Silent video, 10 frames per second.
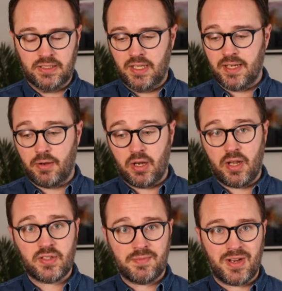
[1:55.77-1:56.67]
Now, a
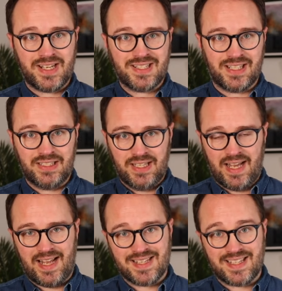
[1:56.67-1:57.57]
Lifetime ISA
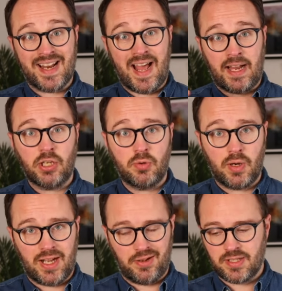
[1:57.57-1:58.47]
has an annual
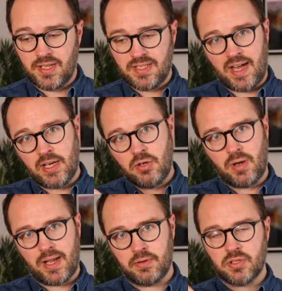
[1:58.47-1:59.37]
allowance, and this annual
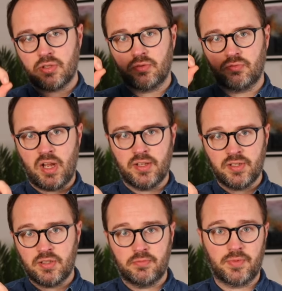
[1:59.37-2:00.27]
allowance
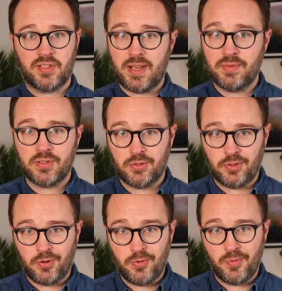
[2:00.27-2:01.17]
runs the same as
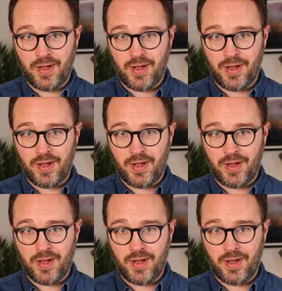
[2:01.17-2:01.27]
all